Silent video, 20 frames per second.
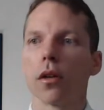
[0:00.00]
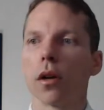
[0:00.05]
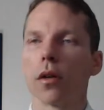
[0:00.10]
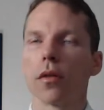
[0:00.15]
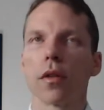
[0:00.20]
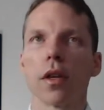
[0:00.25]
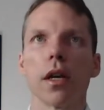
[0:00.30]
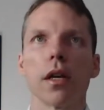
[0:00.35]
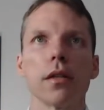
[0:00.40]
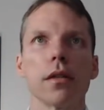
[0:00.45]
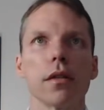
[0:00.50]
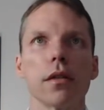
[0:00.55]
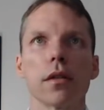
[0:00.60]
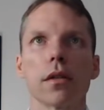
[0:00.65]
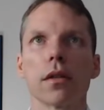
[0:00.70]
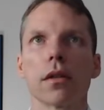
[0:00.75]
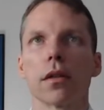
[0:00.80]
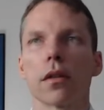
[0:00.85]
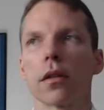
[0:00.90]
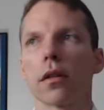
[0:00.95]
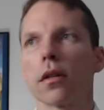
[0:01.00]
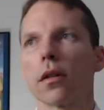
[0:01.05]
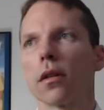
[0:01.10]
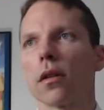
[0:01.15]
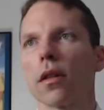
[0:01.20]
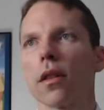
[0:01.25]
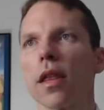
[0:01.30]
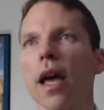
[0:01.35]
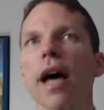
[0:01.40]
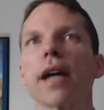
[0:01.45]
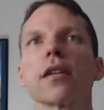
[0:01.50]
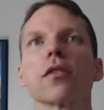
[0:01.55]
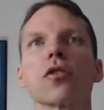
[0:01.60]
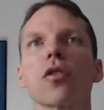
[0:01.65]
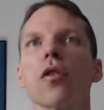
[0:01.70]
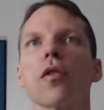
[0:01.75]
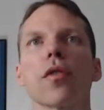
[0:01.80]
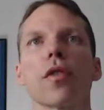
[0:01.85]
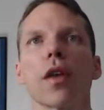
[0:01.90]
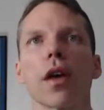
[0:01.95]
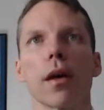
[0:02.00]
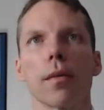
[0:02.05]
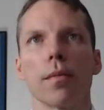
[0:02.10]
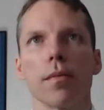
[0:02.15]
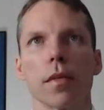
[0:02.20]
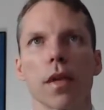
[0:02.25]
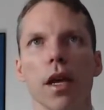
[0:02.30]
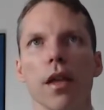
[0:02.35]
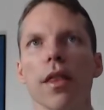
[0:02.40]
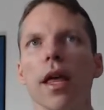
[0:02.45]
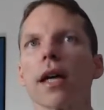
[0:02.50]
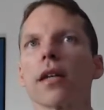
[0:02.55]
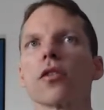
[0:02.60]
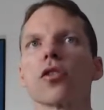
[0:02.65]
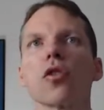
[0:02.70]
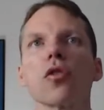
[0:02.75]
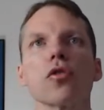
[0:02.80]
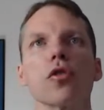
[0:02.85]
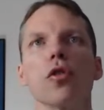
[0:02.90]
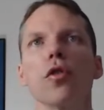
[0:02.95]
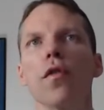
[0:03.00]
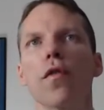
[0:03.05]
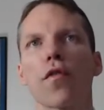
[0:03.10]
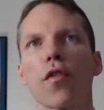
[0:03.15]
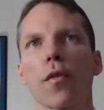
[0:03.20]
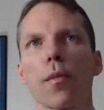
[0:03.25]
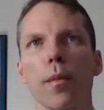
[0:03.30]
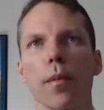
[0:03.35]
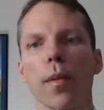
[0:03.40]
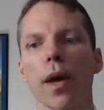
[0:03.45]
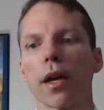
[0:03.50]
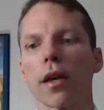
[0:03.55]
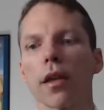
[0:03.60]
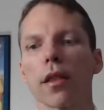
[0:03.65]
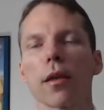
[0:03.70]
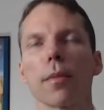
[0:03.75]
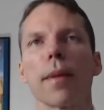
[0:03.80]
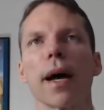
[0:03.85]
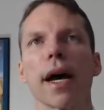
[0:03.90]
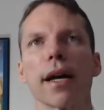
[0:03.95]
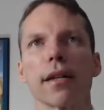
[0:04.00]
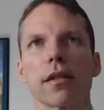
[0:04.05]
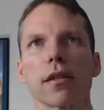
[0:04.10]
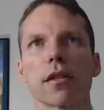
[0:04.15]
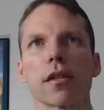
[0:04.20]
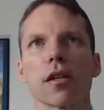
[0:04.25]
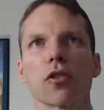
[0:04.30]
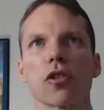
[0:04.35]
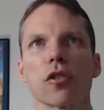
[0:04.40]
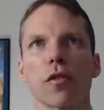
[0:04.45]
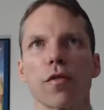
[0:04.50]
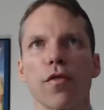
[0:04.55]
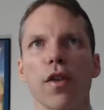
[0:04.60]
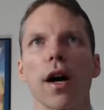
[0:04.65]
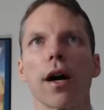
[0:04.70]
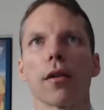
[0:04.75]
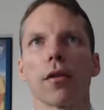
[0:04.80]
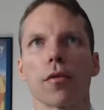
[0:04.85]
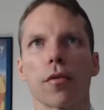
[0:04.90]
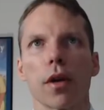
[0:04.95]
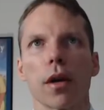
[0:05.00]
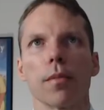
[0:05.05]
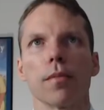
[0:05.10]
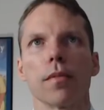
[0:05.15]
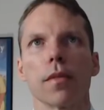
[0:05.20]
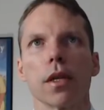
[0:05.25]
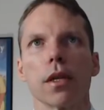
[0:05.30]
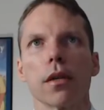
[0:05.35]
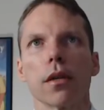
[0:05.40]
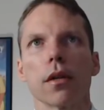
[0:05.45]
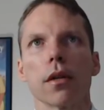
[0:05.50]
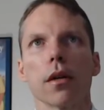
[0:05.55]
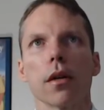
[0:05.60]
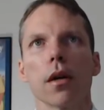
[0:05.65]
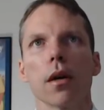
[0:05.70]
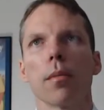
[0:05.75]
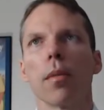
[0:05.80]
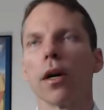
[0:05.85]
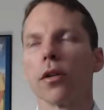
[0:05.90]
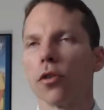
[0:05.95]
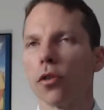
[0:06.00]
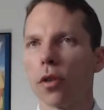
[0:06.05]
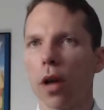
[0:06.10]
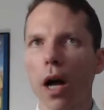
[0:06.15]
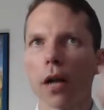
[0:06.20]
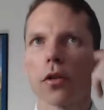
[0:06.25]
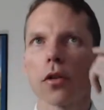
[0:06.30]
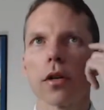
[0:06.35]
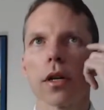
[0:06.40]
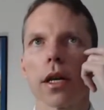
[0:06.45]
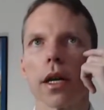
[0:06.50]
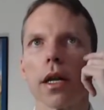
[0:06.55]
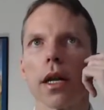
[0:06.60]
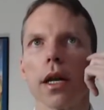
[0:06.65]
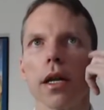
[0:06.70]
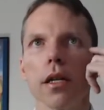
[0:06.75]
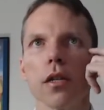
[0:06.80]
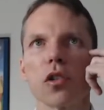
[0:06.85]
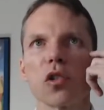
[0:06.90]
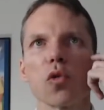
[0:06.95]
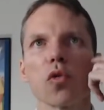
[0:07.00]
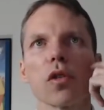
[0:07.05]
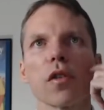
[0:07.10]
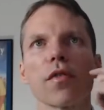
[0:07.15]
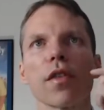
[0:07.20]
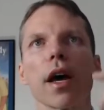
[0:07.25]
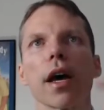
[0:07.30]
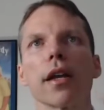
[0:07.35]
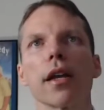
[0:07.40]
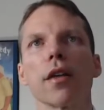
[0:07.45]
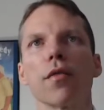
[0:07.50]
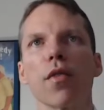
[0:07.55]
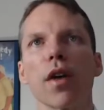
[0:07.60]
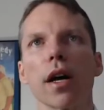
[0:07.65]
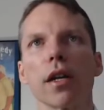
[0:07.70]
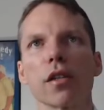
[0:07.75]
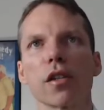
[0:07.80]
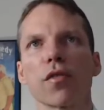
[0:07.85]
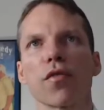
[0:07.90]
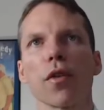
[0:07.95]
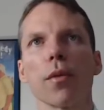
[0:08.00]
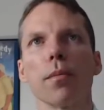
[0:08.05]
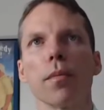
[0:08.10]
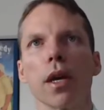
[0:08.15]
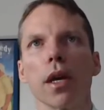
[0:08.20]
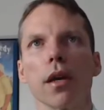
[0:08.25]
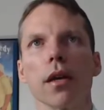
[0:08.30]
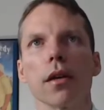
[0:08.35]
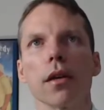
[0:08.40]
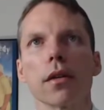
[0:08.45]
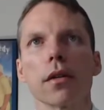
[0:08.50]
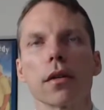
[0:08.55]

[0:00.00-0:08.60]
then that is on them. And that is on you for making the bad decision to follow them. But you're not going to get any sort of that advice from me,